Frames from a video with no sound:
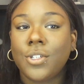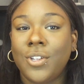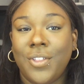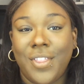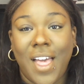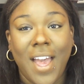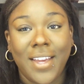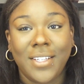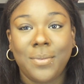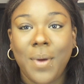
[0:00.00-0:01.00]
So
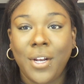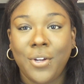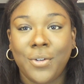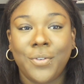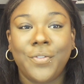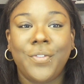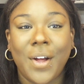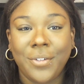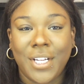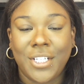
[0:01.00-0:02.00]
that is my new
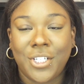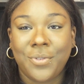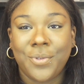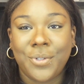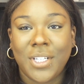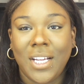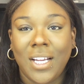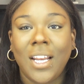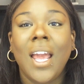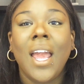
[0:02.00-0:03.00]
foundation
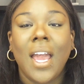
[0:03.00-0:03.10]
routine.